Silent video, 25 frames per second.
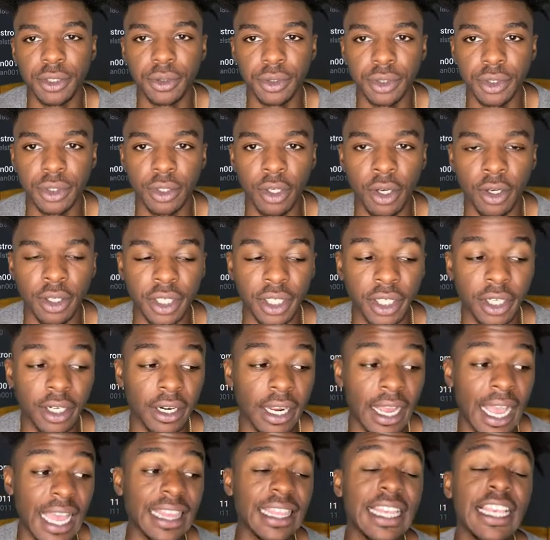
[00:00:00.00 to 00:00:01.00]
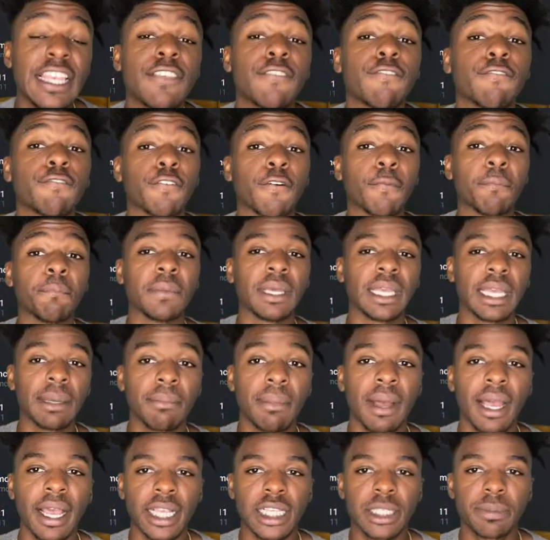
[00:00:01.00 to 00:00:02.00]
user on here. At least for me, in
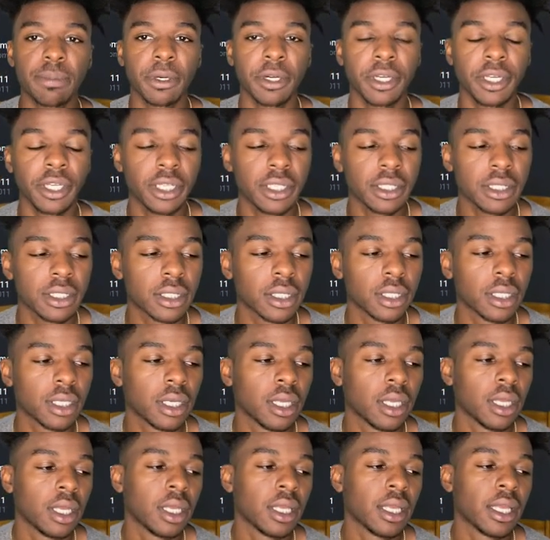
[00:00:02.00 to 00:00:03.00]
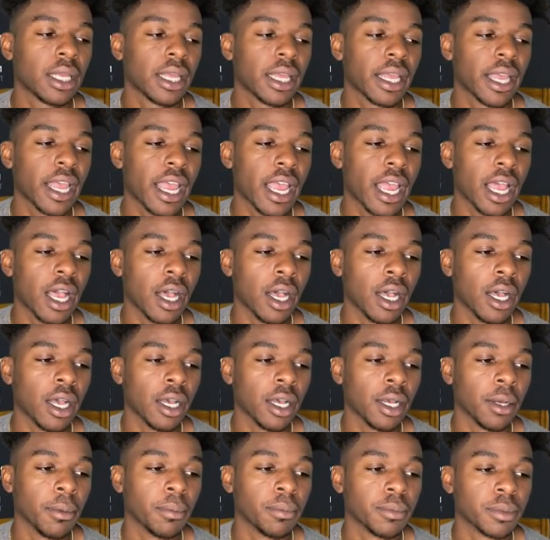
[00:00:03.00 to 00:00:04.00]
my experience,
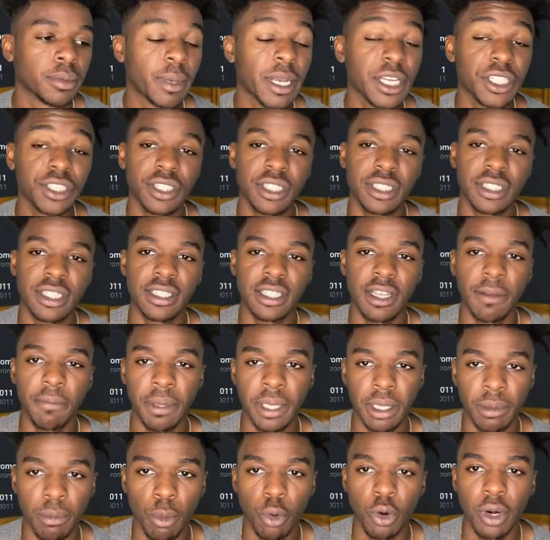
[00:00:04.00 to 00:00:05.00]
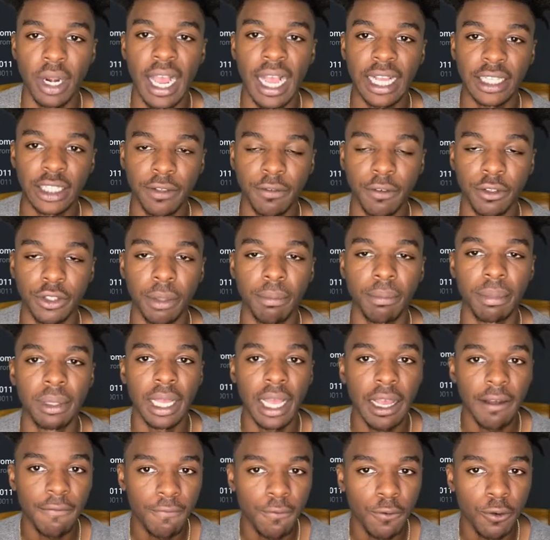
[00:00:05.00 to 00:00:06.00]
especially since I've been more active on the
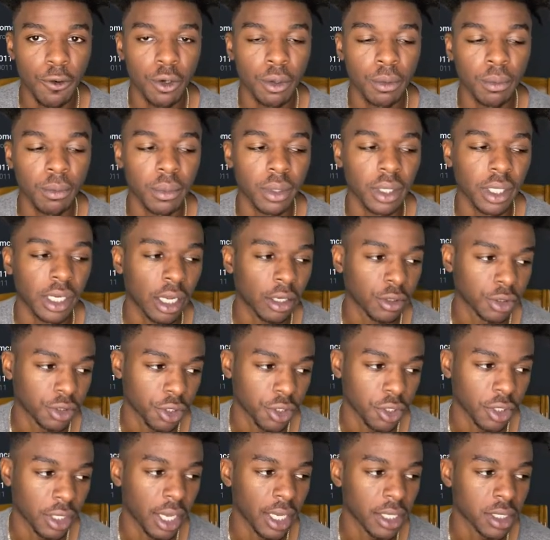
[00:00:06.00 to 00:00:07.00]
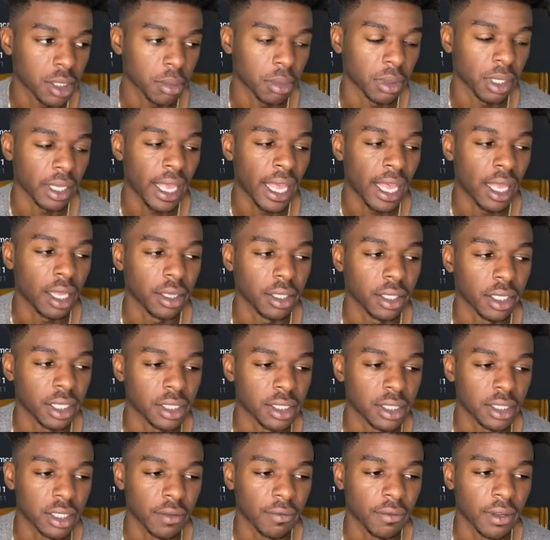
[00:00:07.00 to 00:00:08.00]
platform, and I'll show you guys some of the analytics
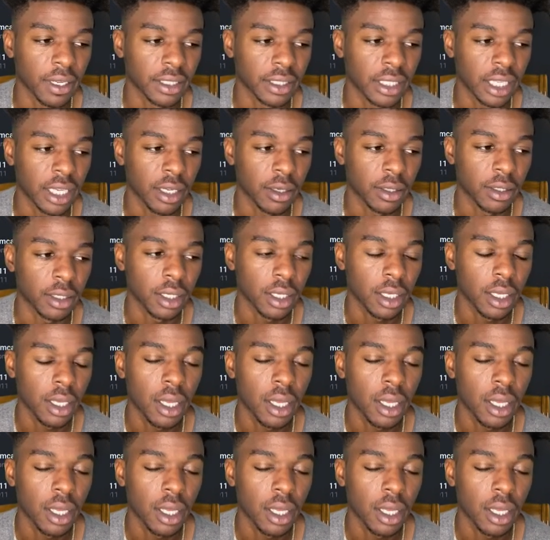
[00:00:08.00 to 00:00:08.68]
and stuff like that.